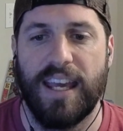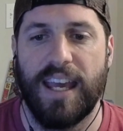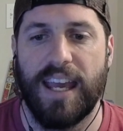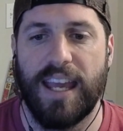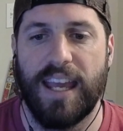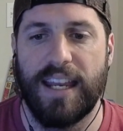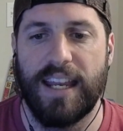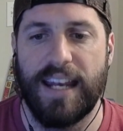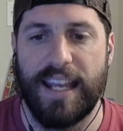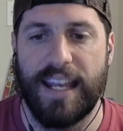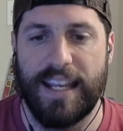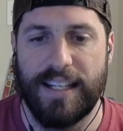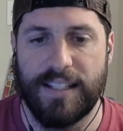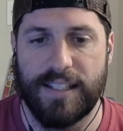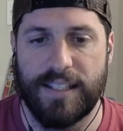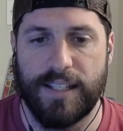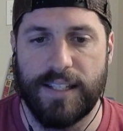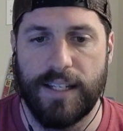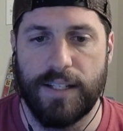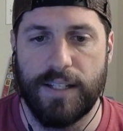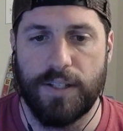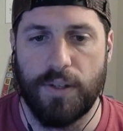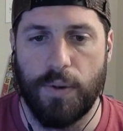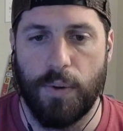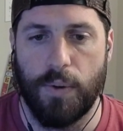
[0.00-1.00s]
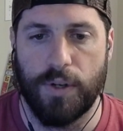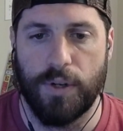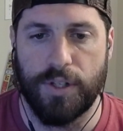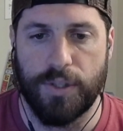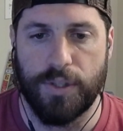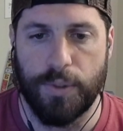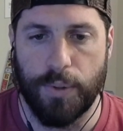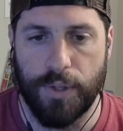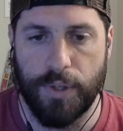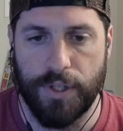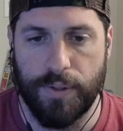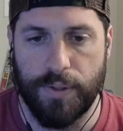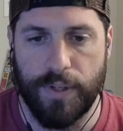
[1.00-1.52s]
an instant or
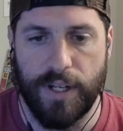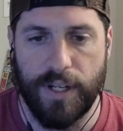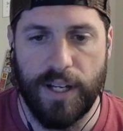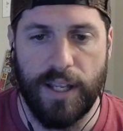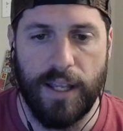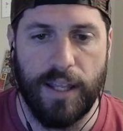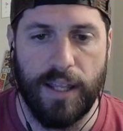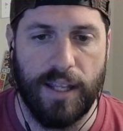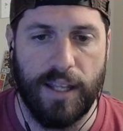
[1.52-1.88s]
sorcery.